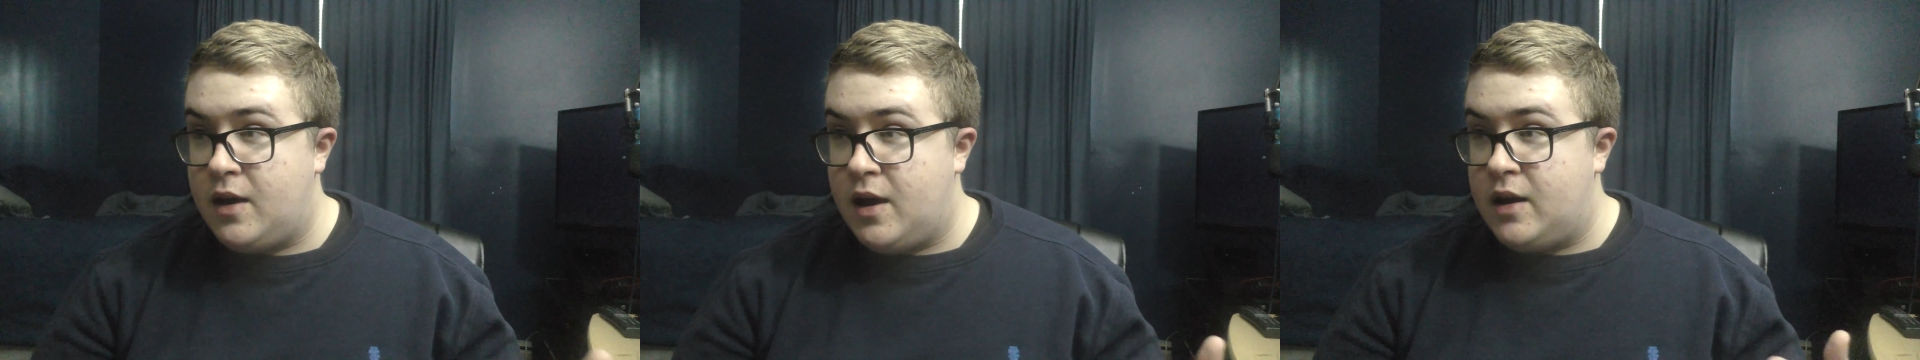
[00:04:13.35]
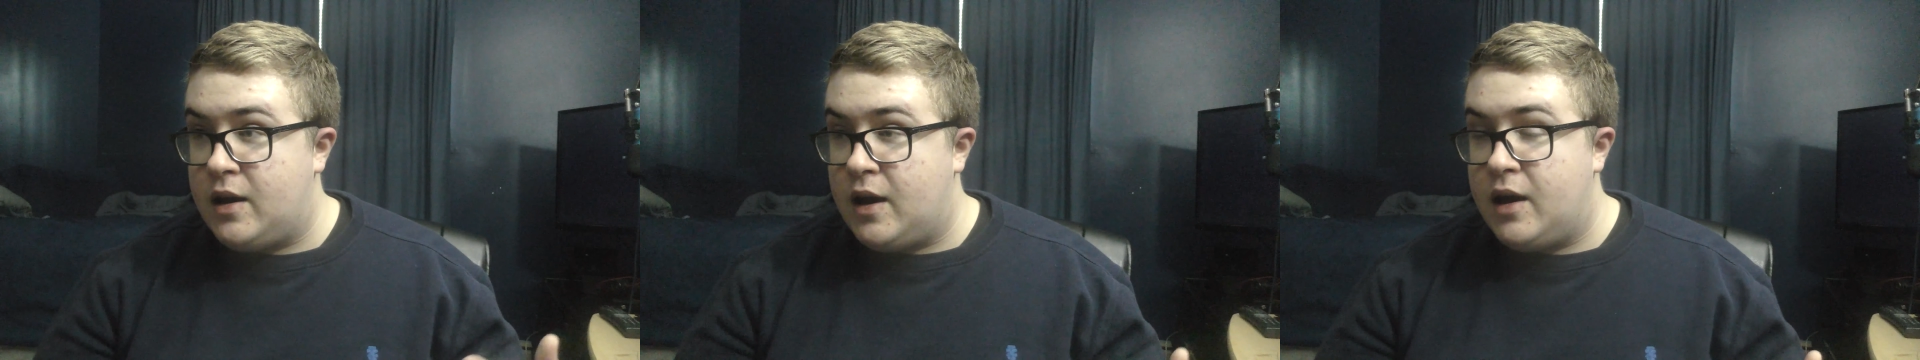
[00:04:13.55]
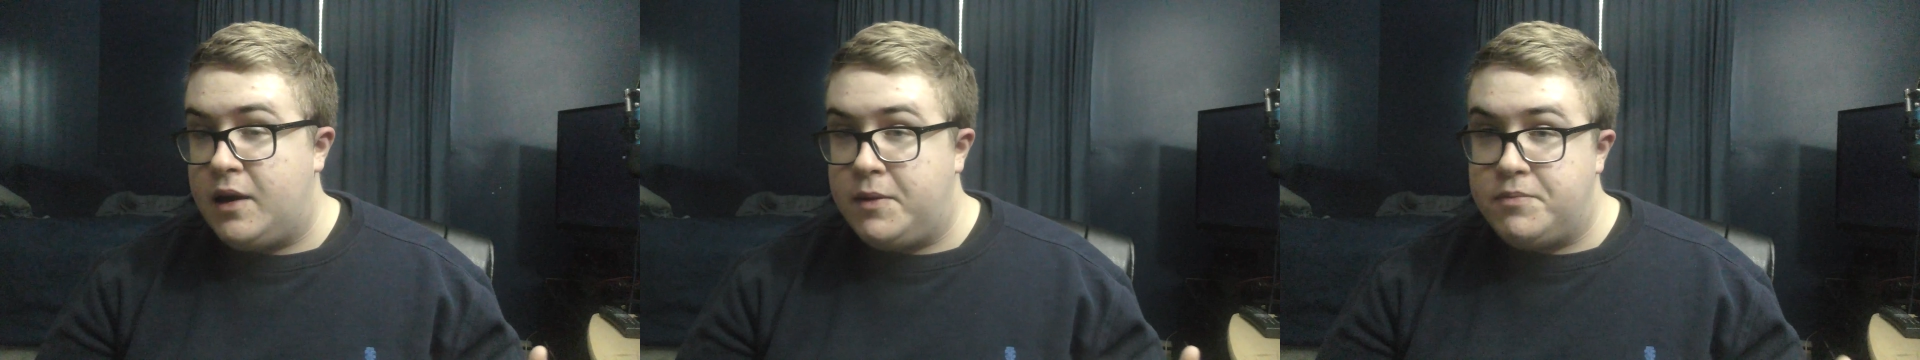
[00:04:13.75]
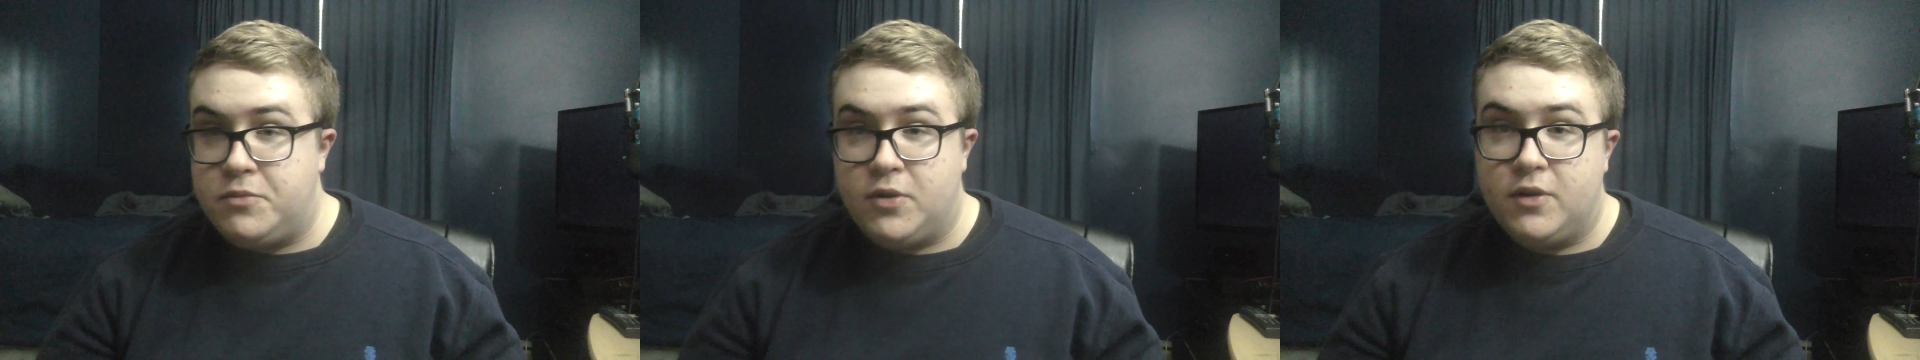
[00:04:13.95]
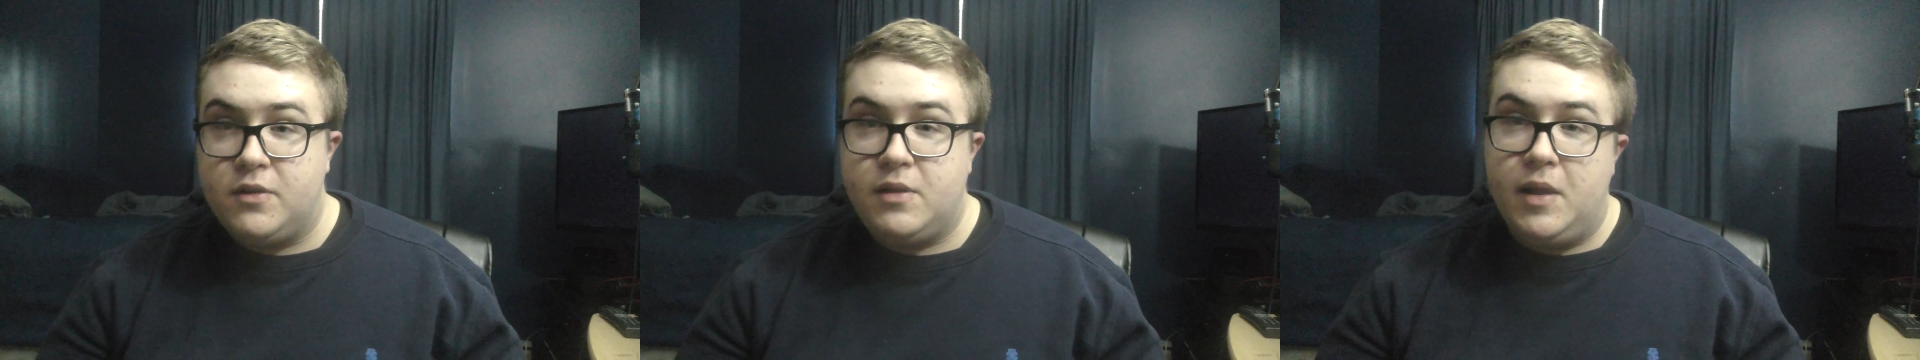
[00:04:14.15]
and I
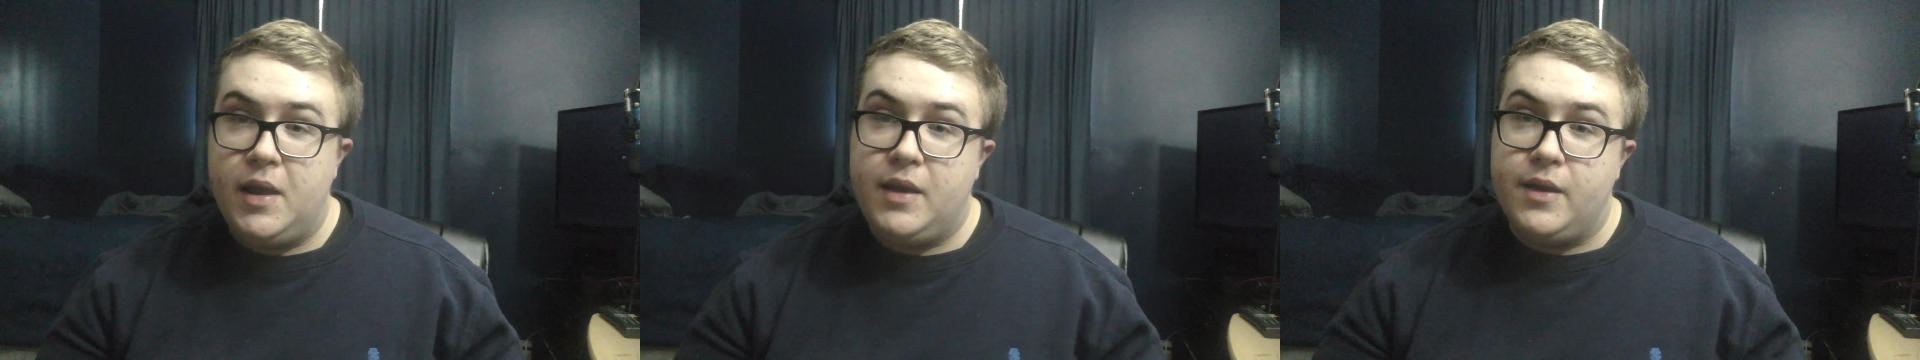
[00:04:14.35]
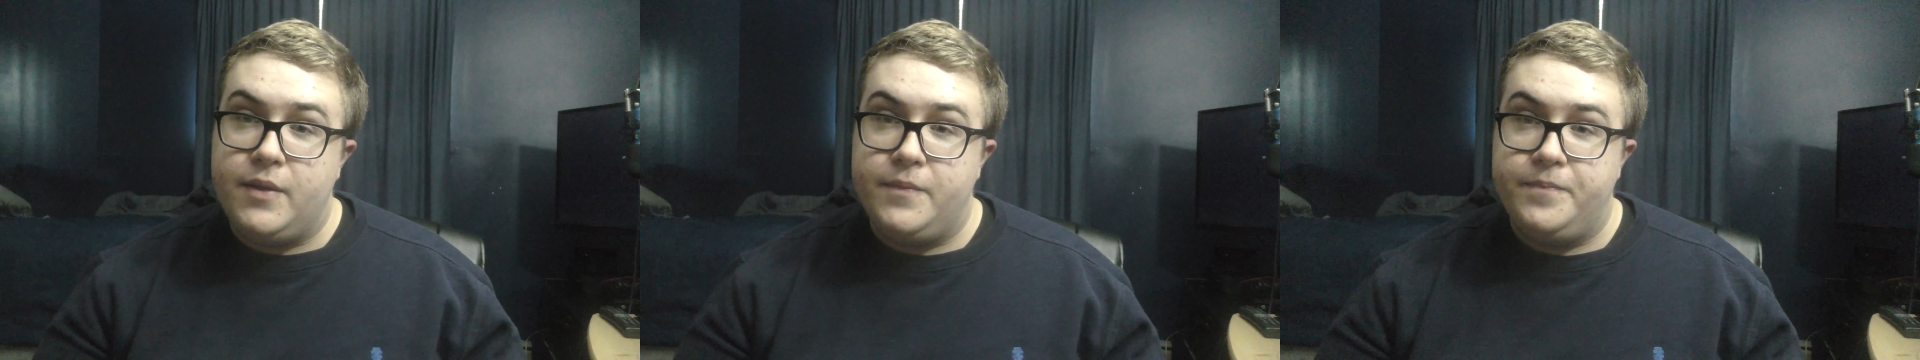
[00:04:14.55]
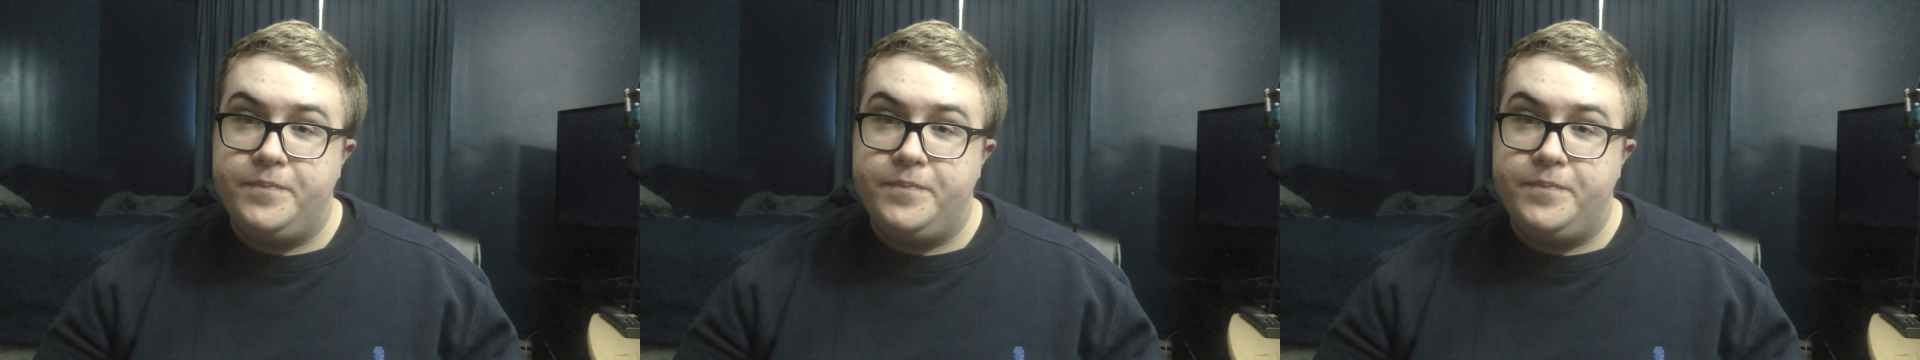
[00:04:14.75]
just like it.